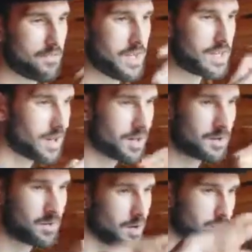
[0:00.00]

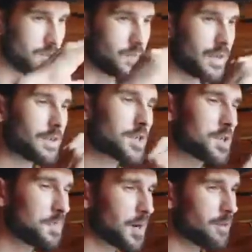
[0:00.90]
tight wand with a little
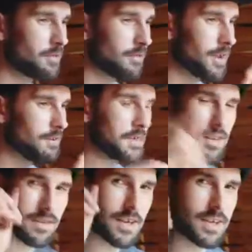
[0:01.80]
spiral around the
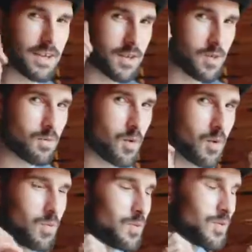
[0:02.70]
middle and her two
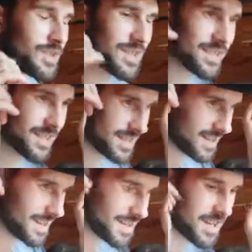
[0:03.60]
horns
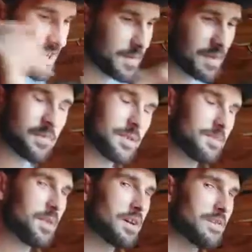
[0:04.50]
like coming up as
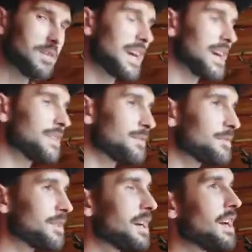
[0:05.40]
part of the
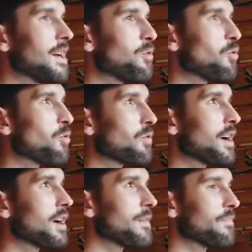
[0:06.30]
handle, or
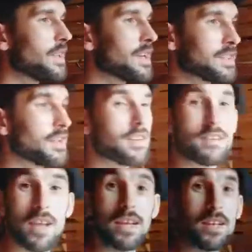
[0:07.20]
as
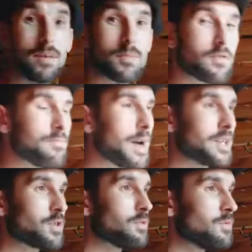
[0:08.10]
any number of
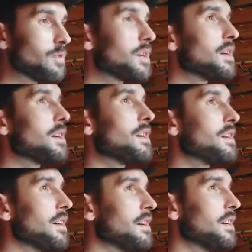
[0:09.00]
magical
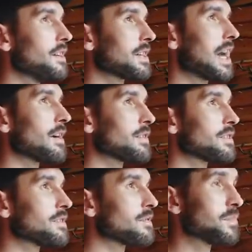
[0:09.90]

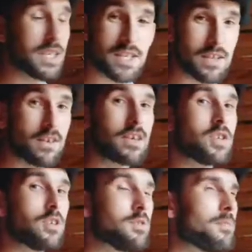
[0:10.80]
characters from Disney that I
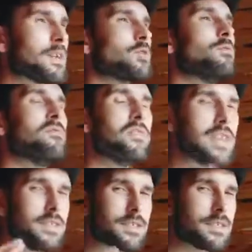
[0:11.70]
could use, magical
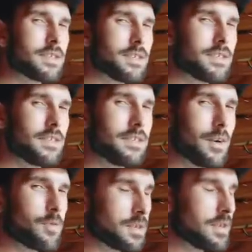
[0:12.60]
villains.
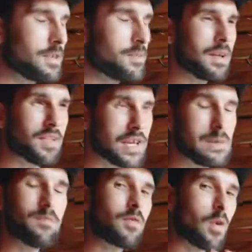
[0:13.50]
That was going a
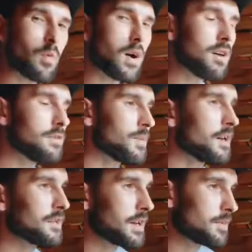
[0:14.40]
theme for a while, but
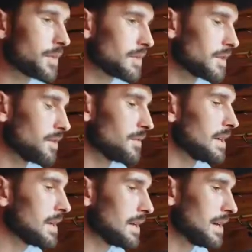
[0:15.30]
I think I'm going to go
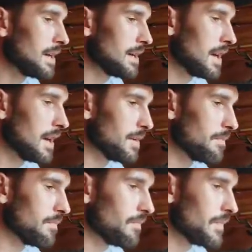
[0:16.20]

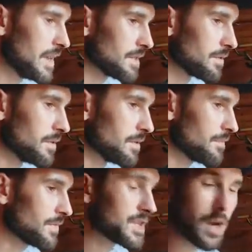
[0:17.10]
this route.
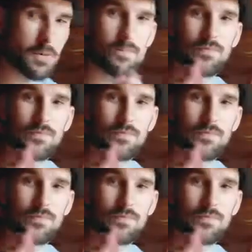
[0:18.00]
So,